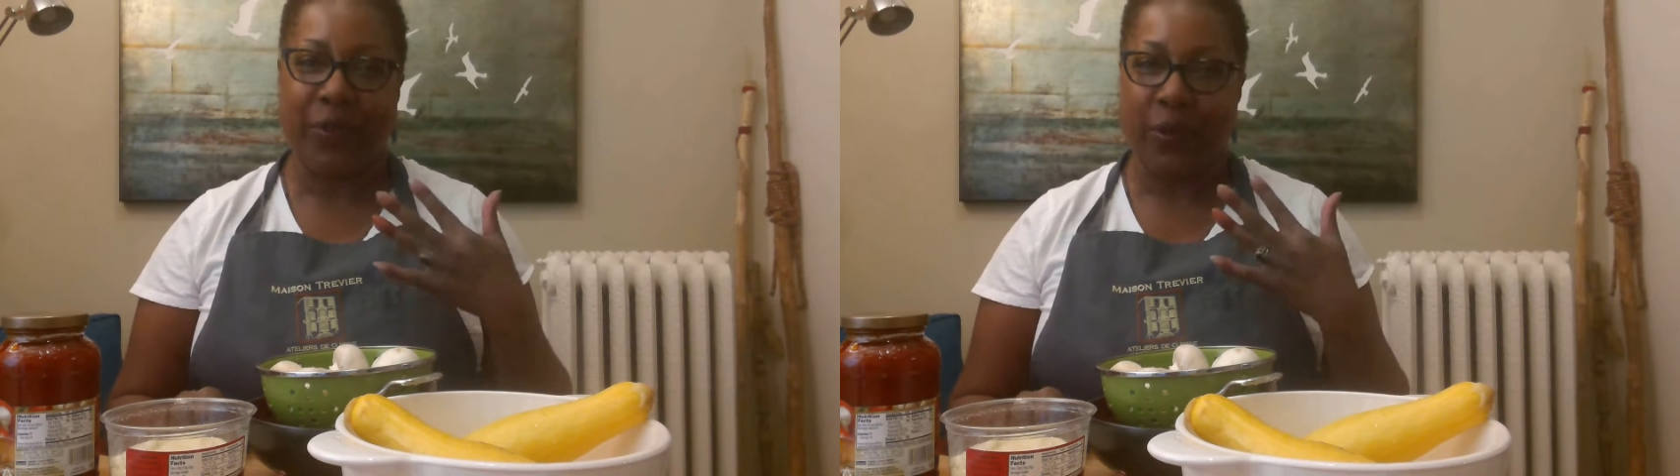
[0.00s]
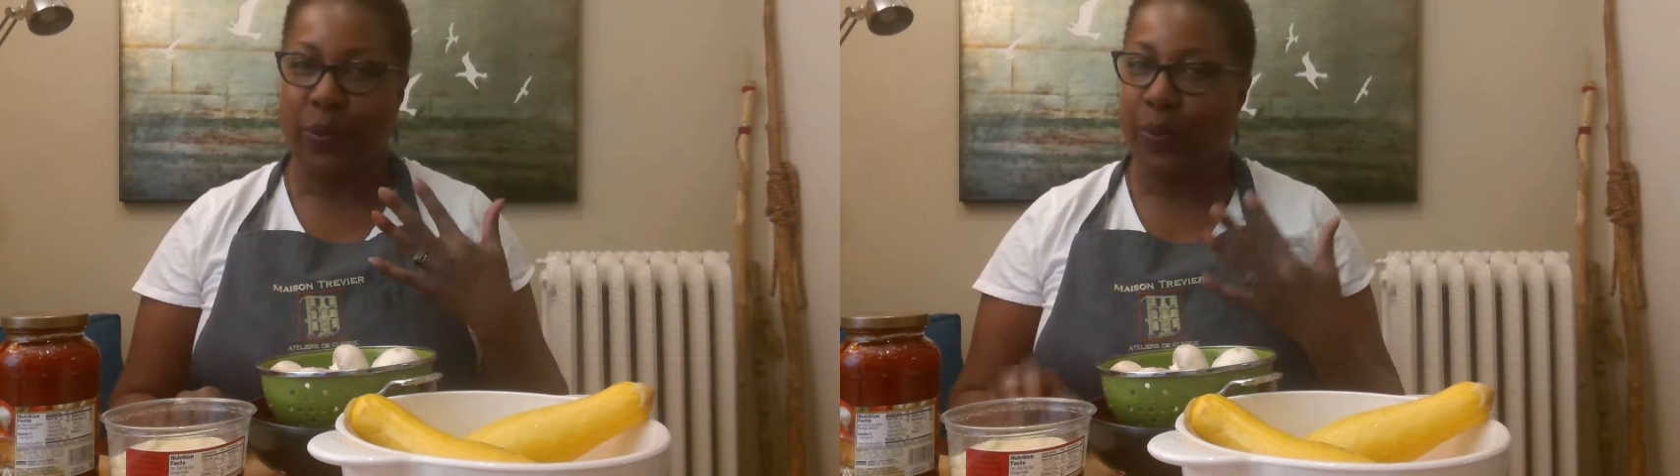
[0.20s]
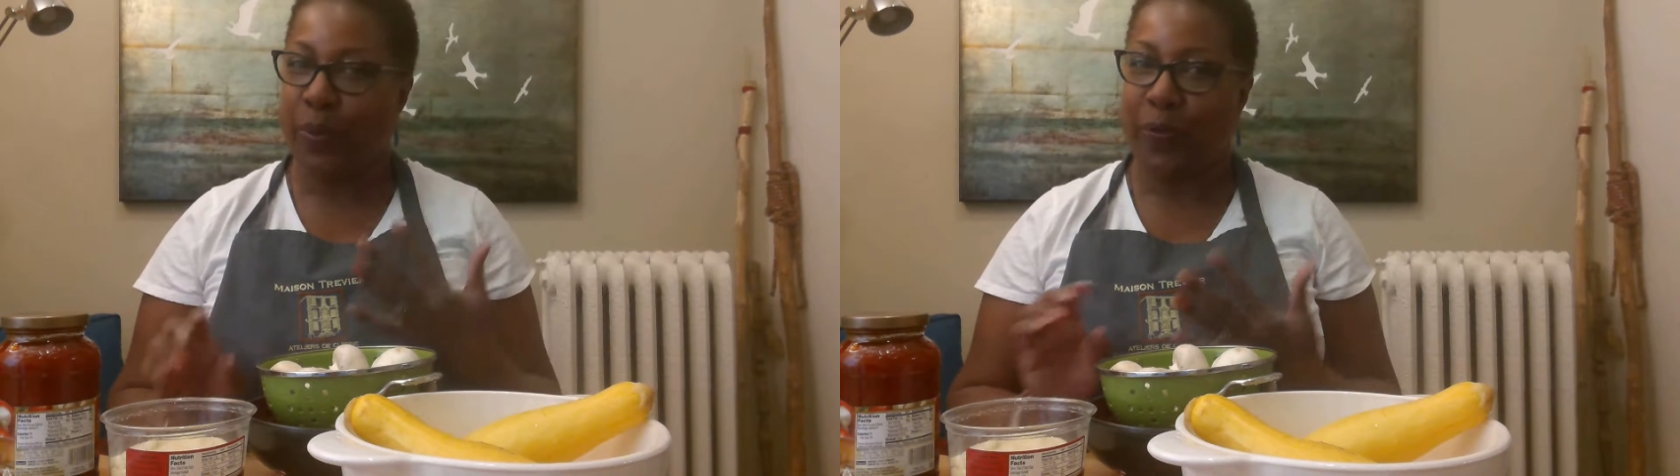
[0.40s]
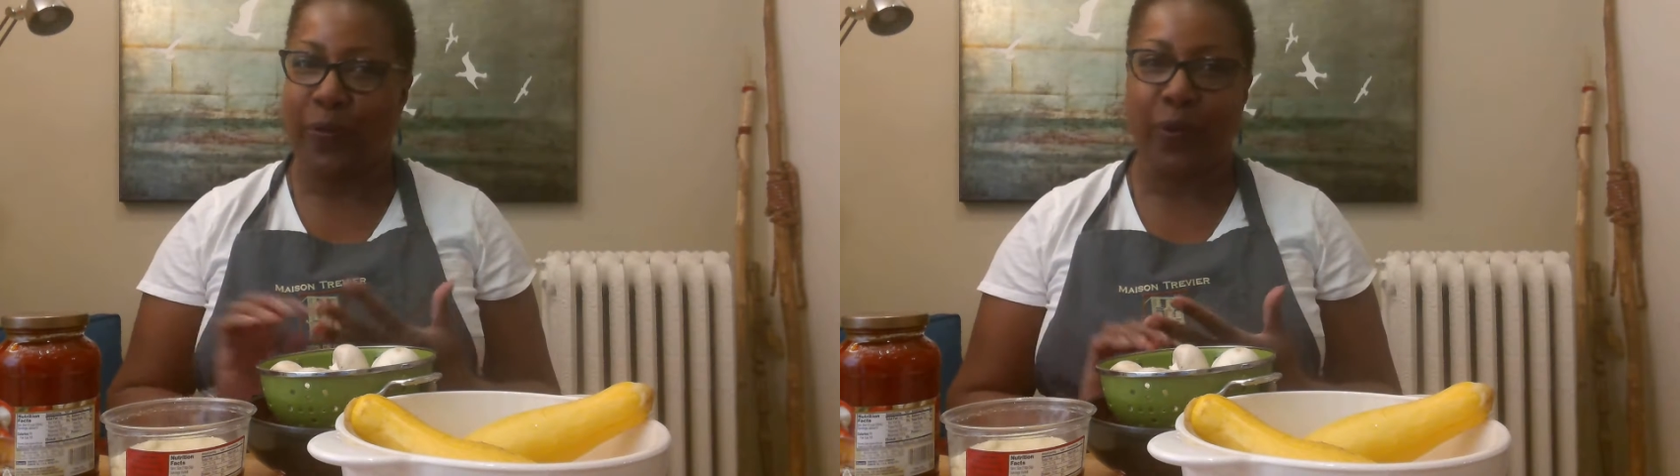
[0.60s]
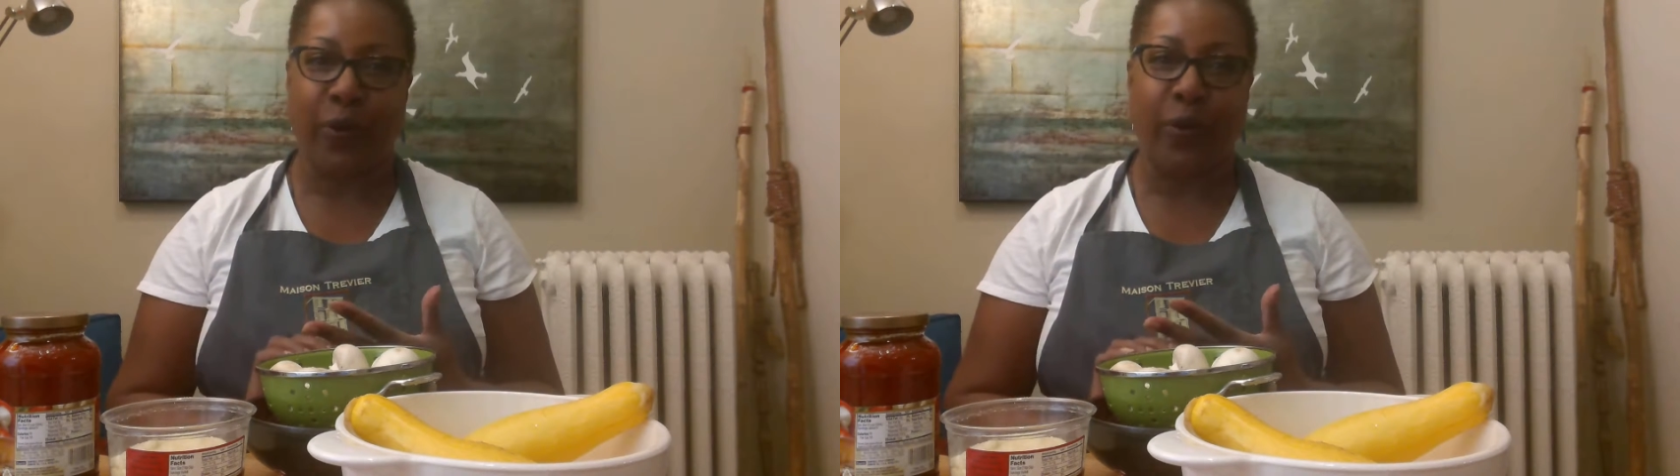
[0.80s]
you
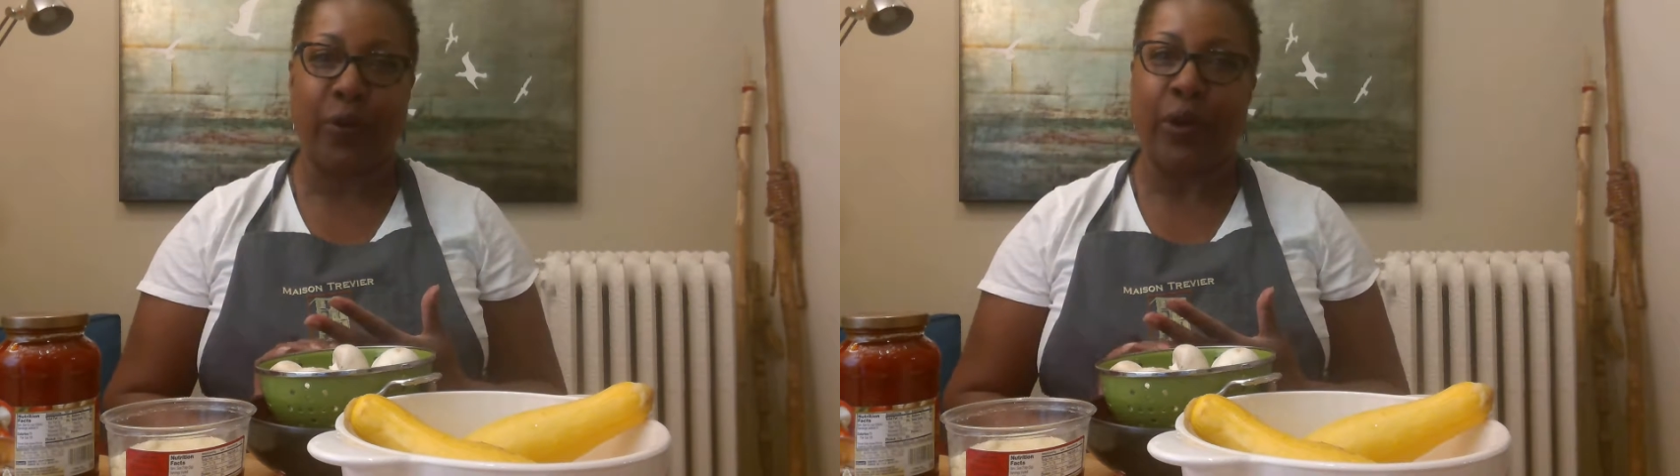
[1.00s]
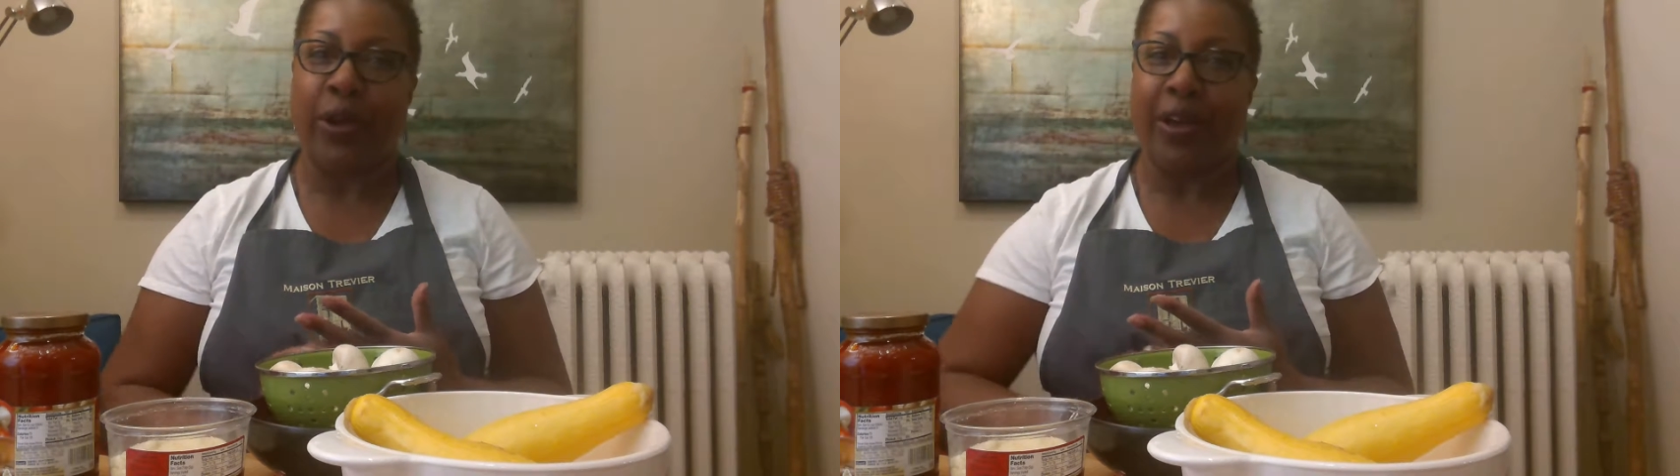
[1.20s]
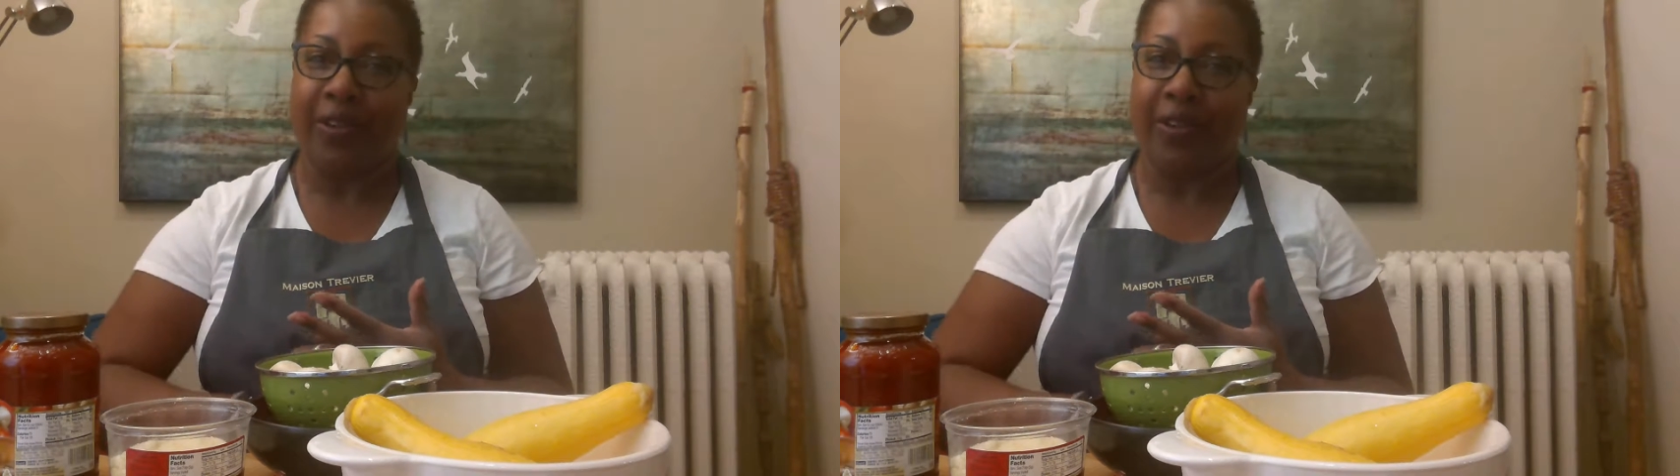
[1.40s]
prefer